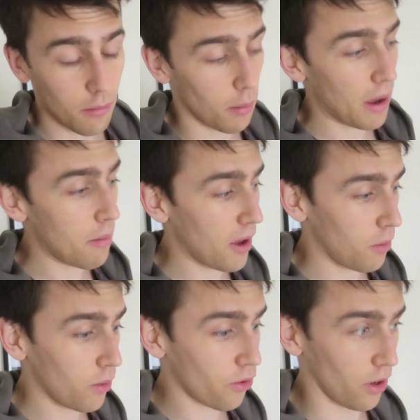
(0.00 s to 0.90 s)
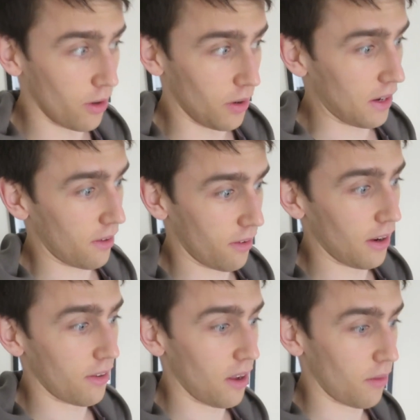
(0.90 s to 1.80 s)
But maybe I will start doing
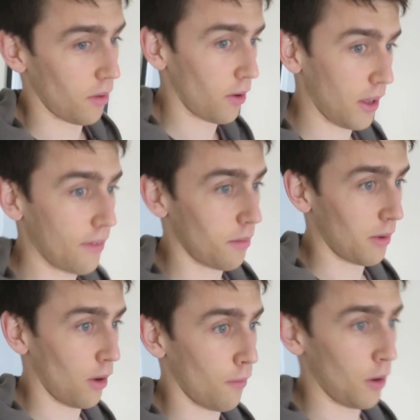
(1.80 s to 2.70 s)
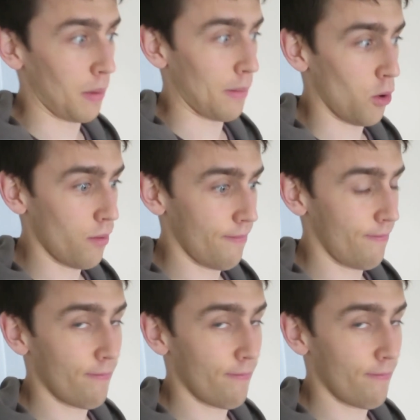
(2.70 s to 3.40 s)
exercise now and look after myself a little bit more.